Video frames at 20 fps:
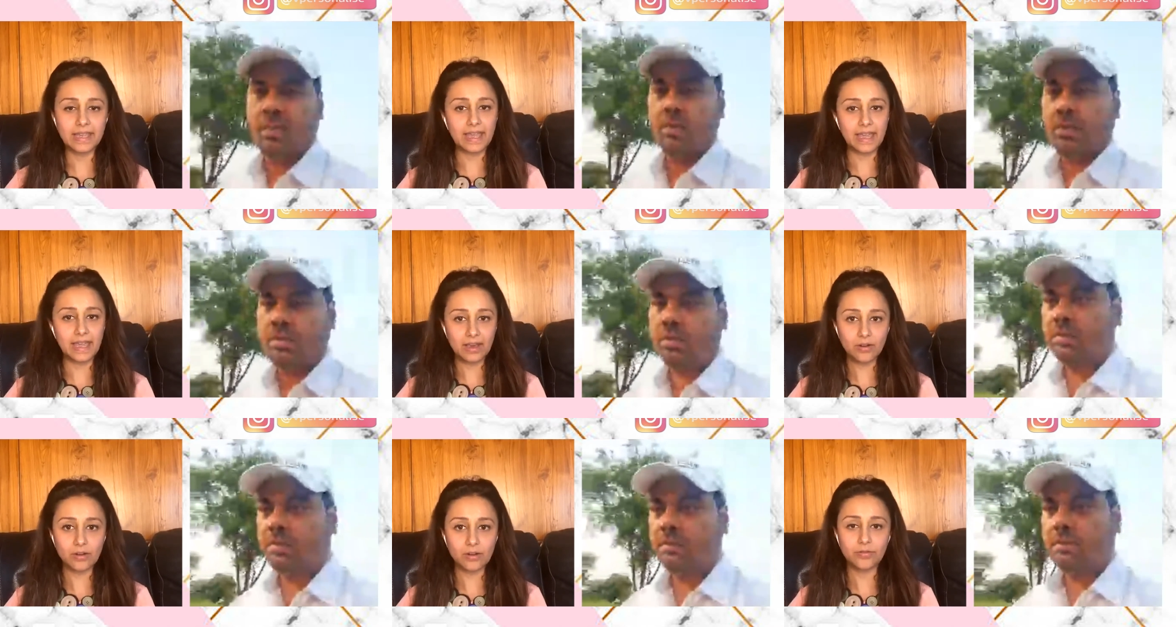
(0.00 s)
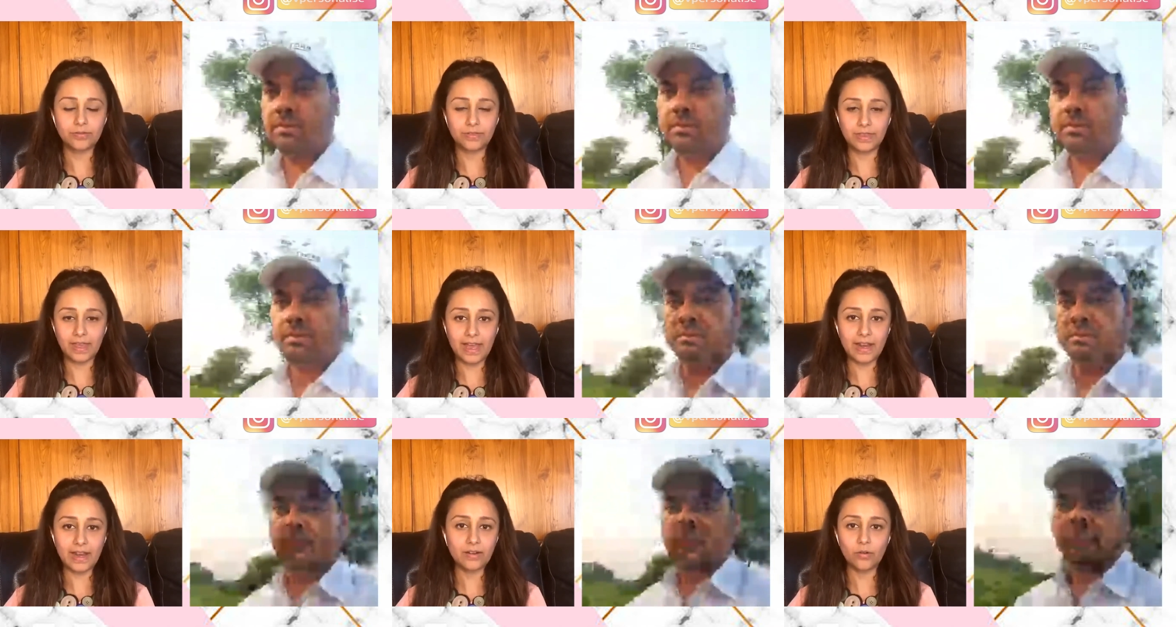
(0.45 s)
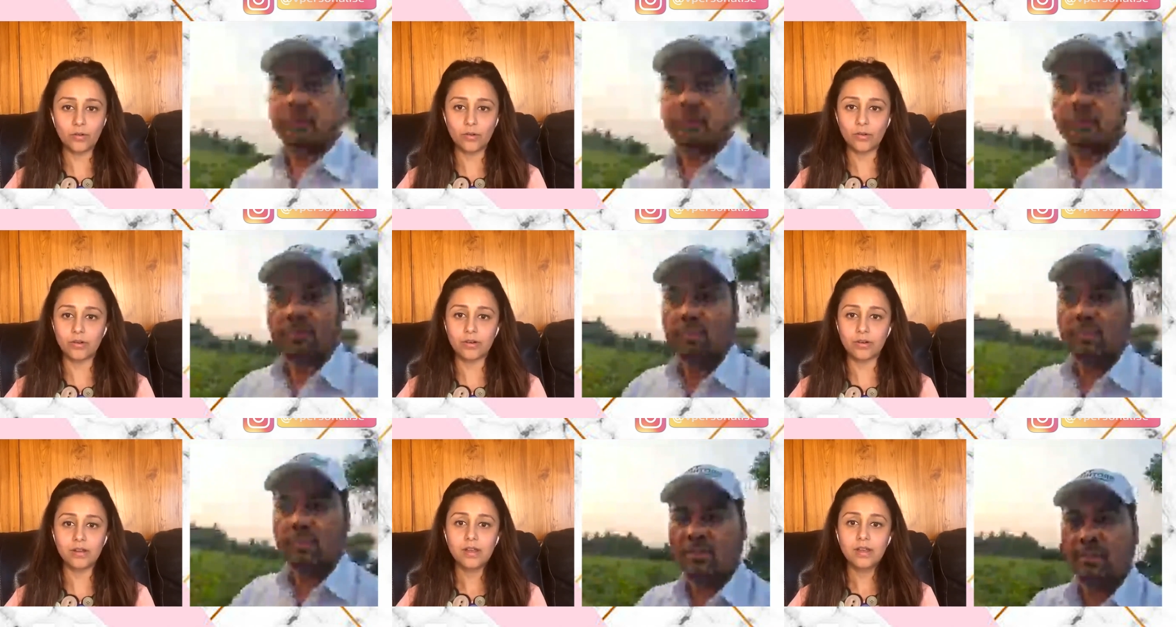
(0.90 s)
Speaker 1: care of that
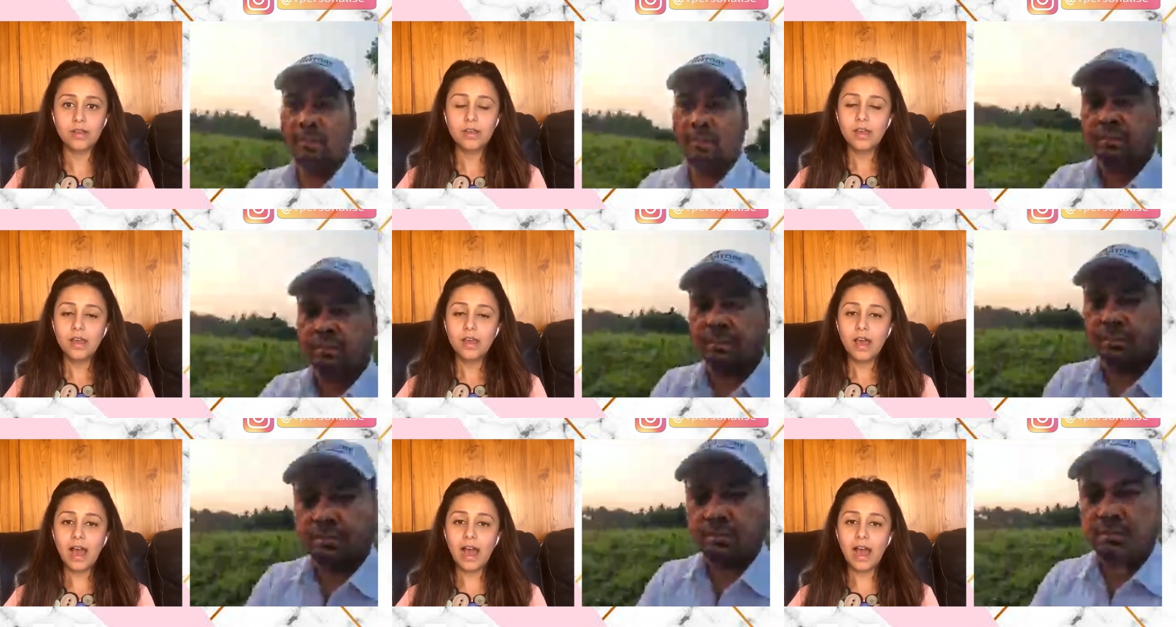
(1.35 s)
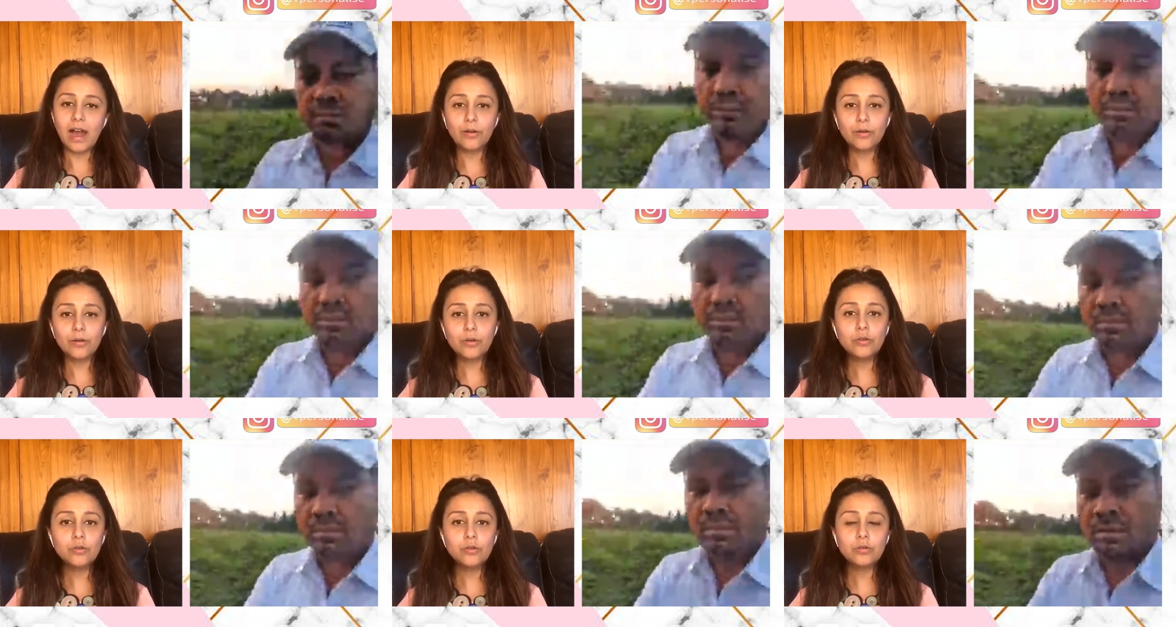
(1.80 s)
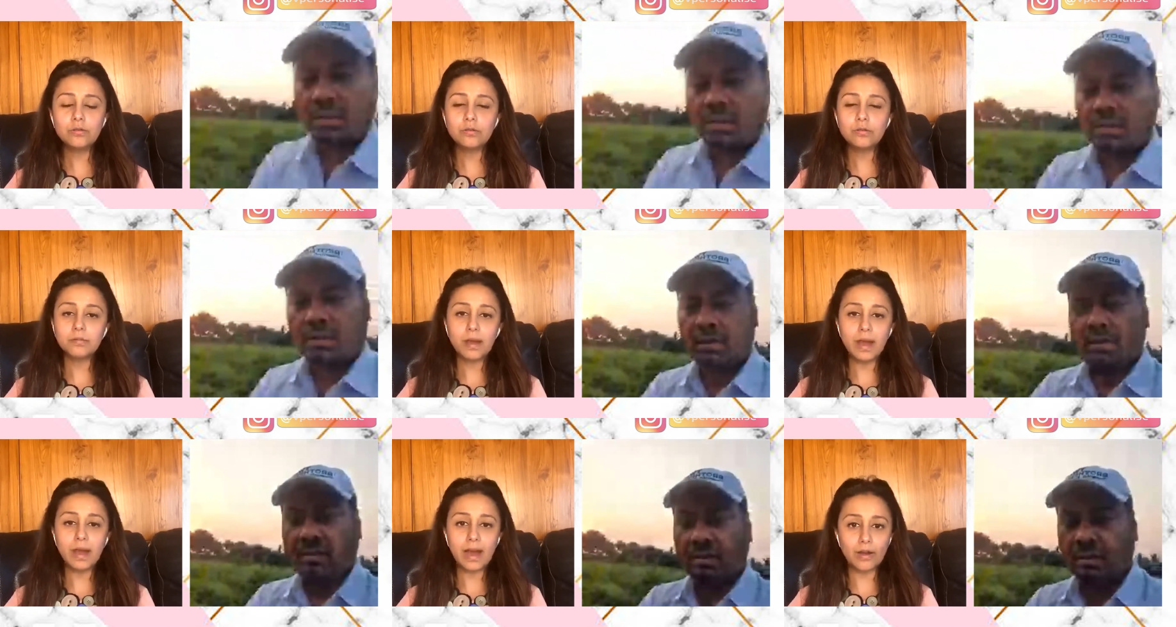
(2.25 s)
or how do you
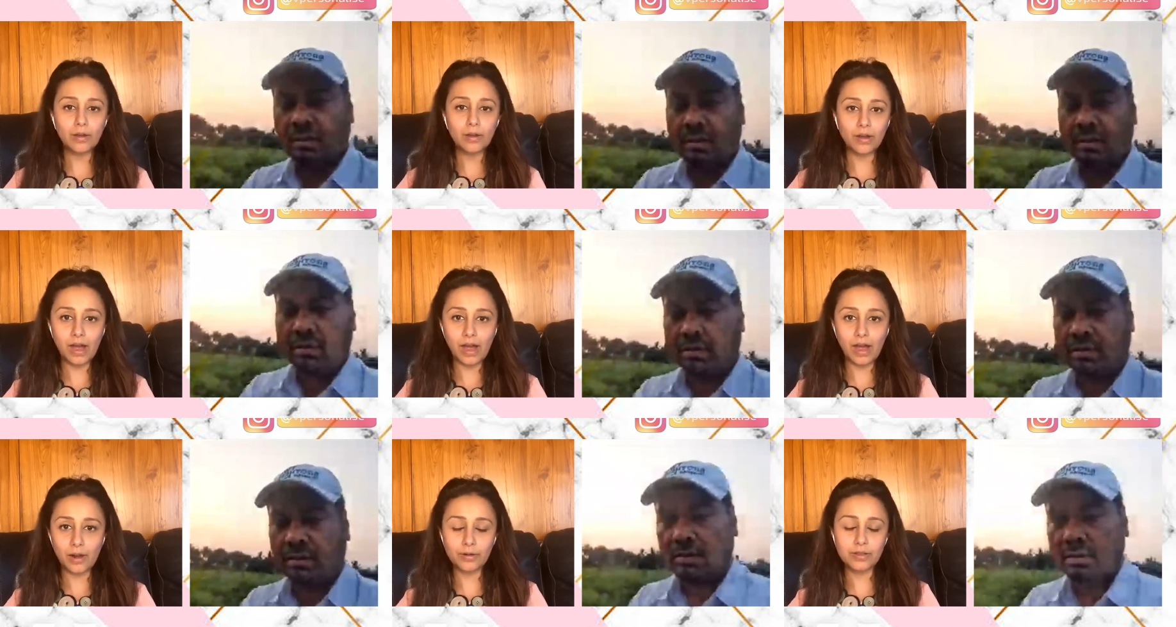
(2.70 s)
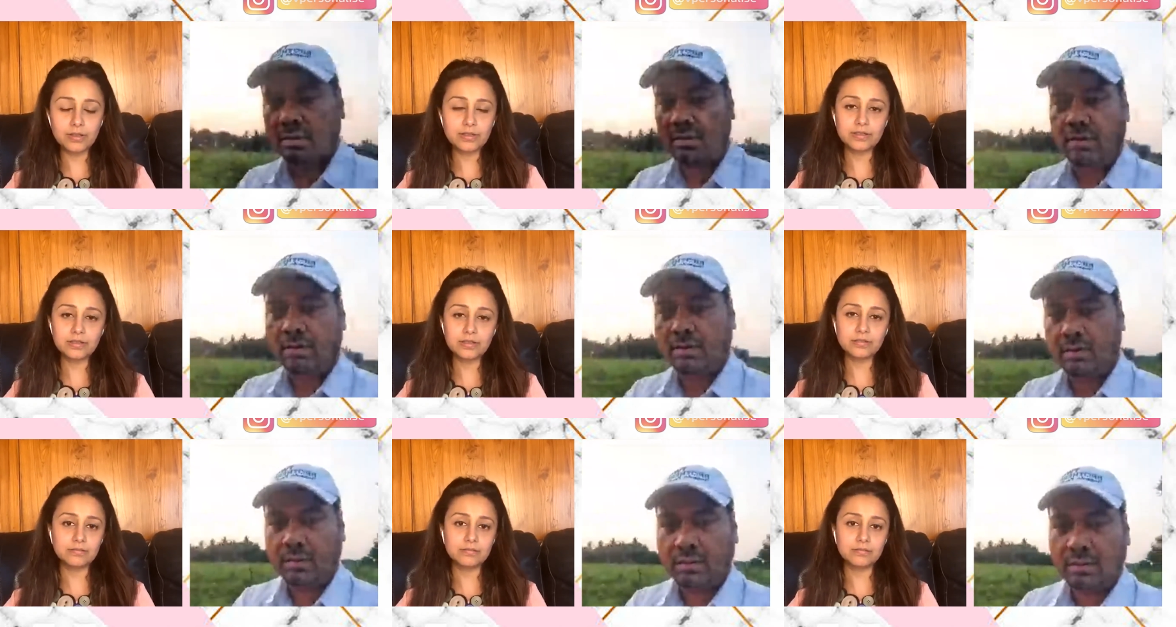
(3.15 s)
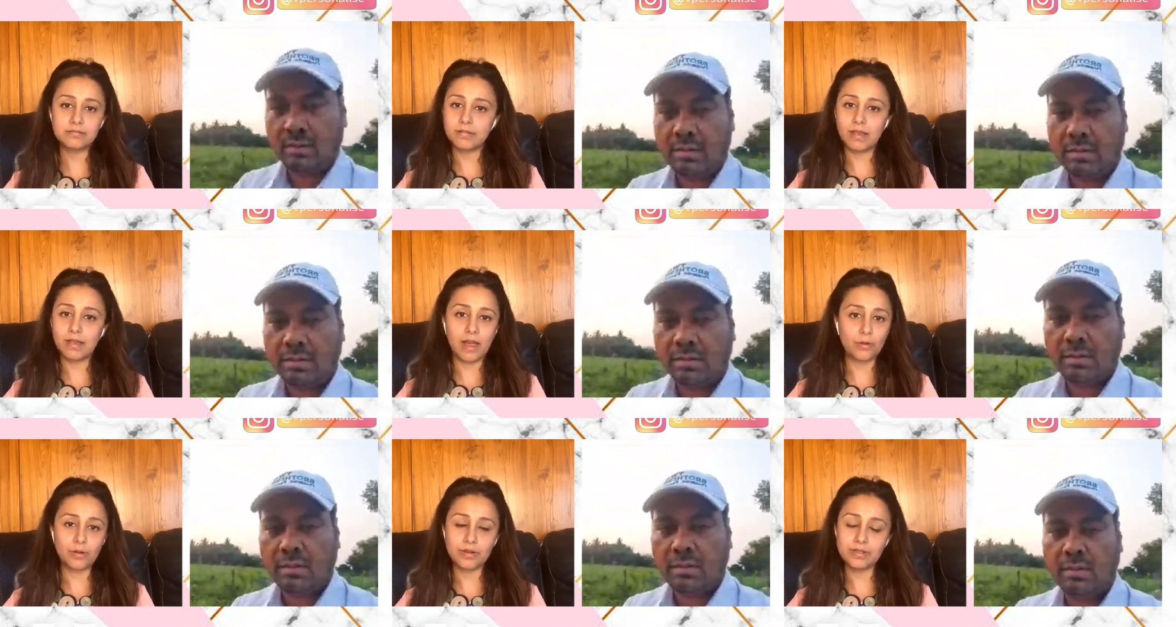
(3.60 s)
how how does it
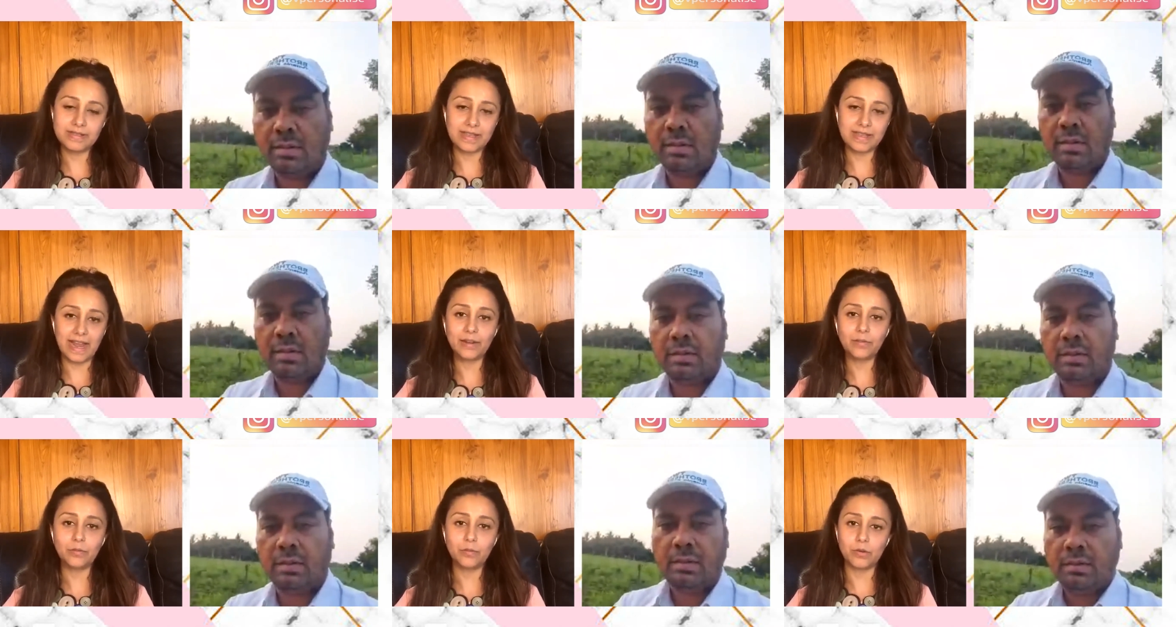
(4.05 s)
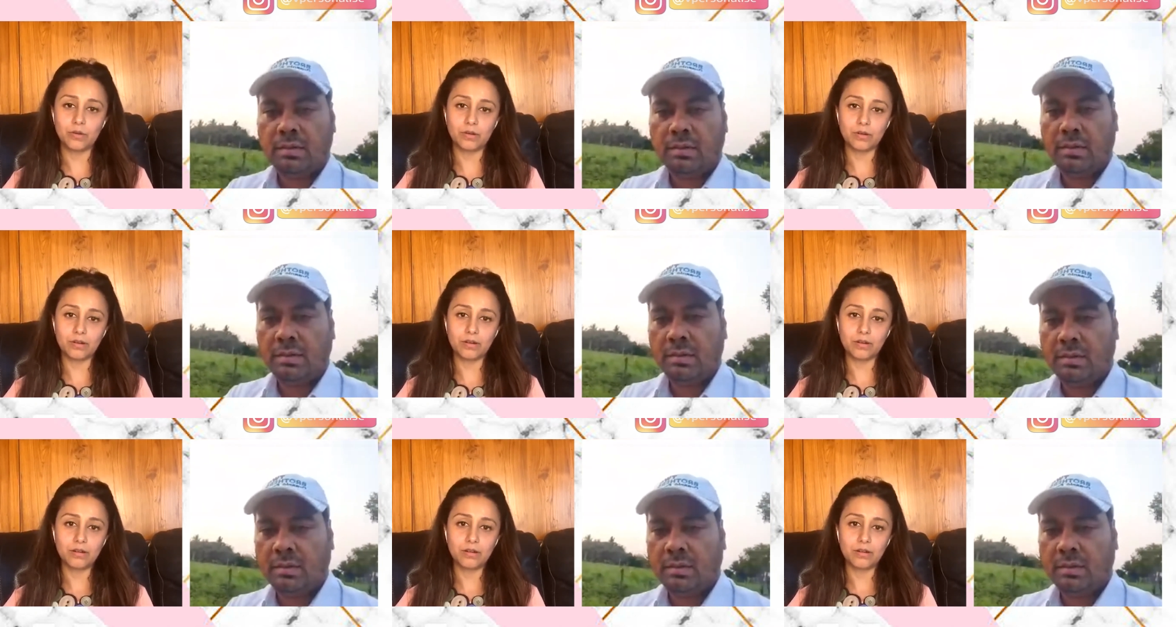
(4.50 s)
how does that work